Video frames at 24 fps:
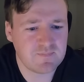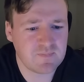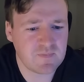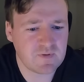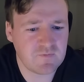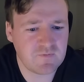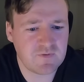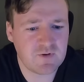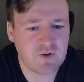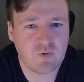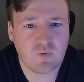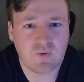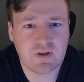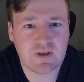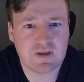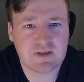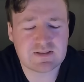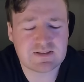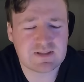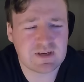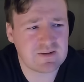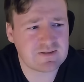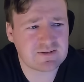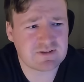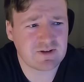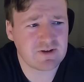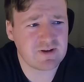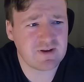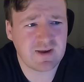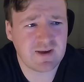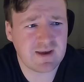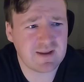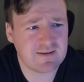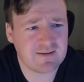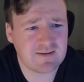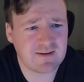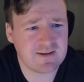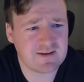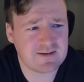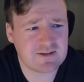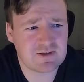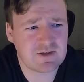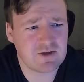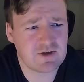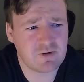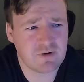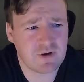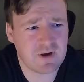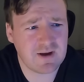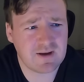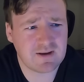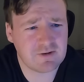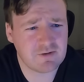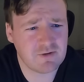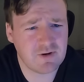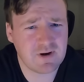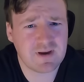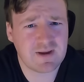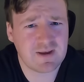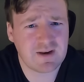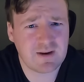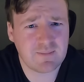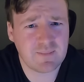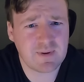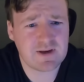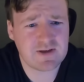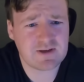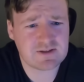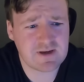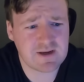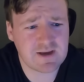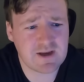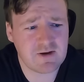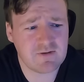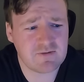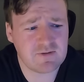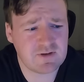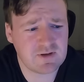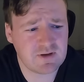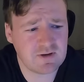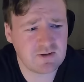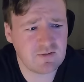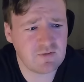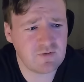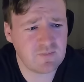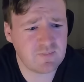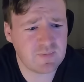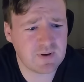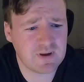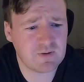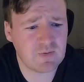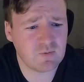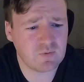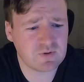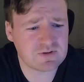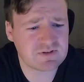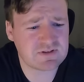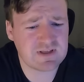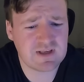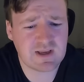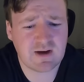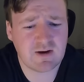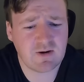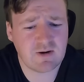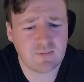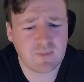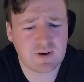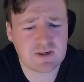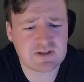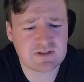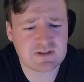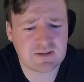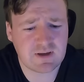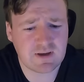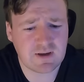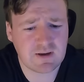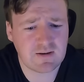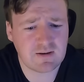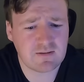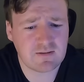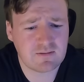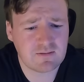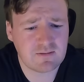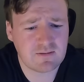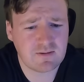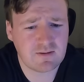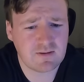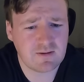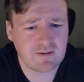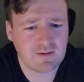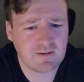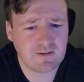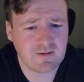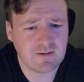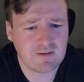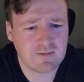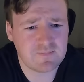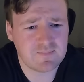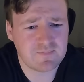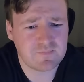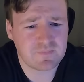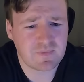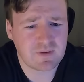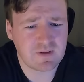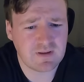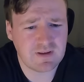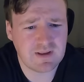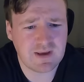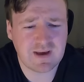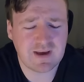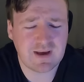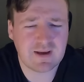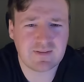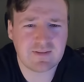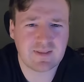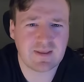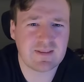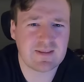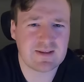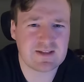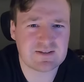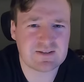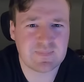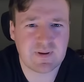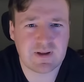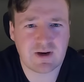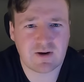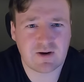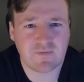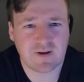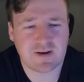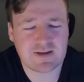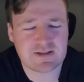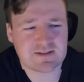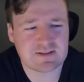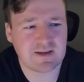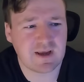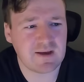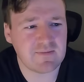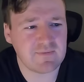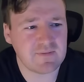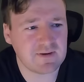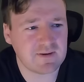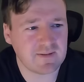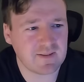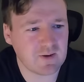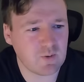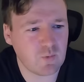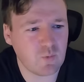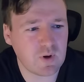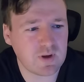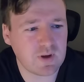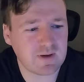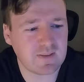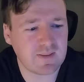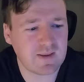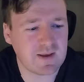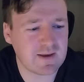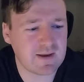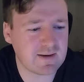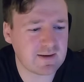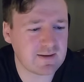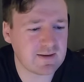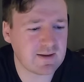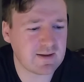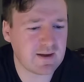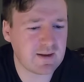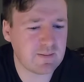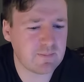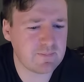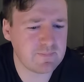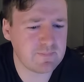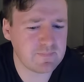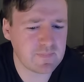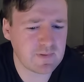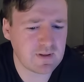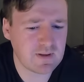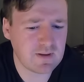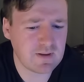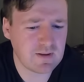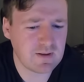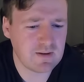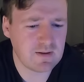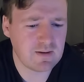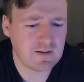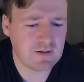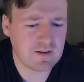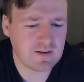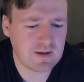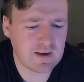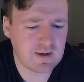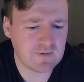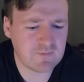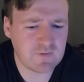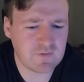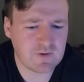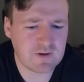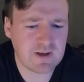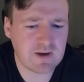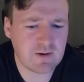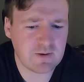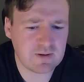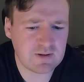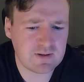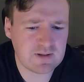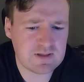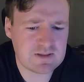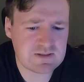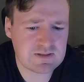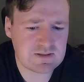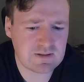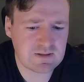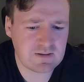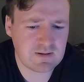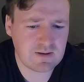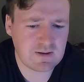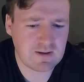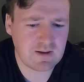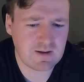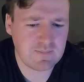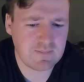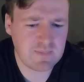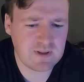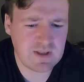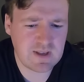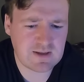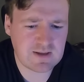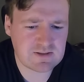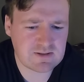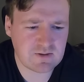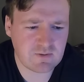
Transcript: few weeks. And I was looking at cricket, I might check out too, but we'll see how much. I think it's better if I just dive into like one thing at a time, for now at least. We're